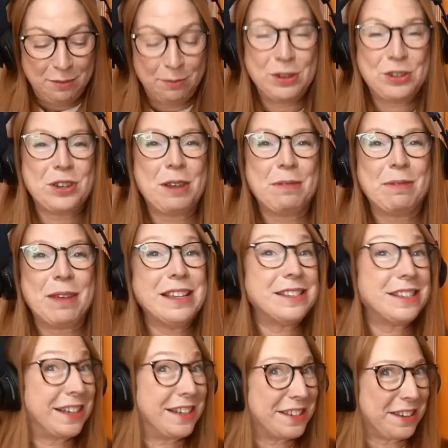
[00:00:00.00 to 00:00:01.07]
which I'm
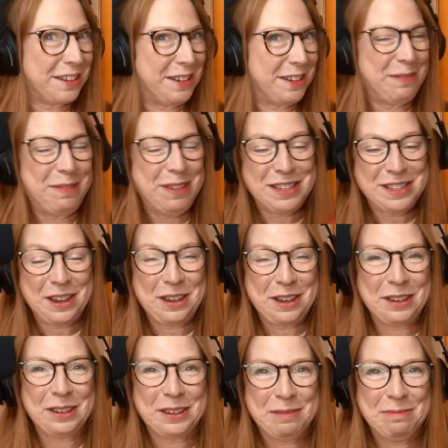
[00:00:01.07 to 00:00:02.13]
guessing is going to be
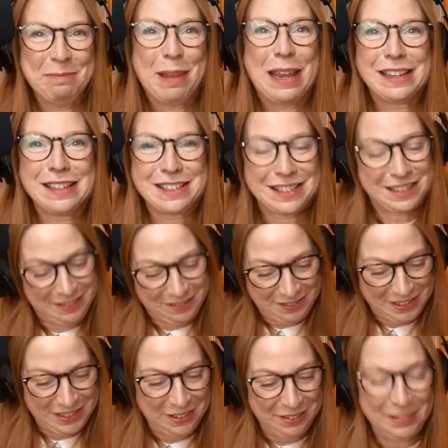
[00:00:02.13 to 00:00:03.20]
tartan based.
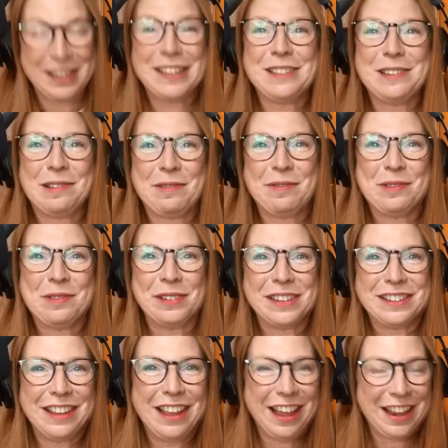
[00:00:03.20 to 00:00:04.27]
So let's look
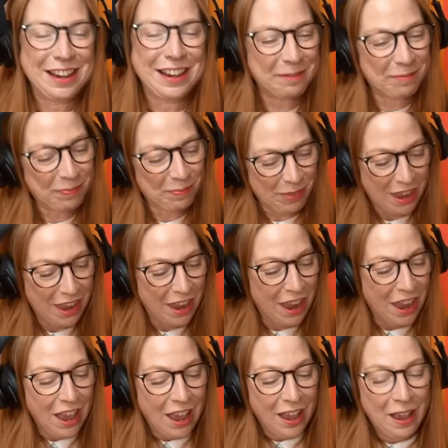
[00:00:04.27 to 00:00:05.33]
forward to
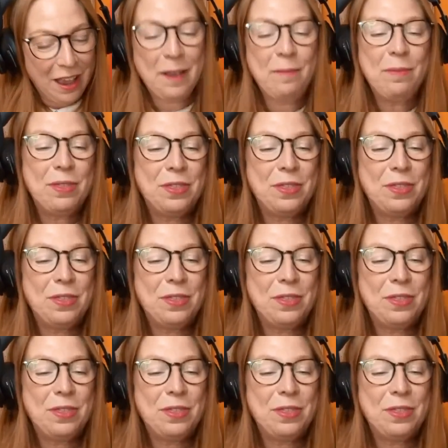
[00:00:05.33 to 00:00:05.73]
that.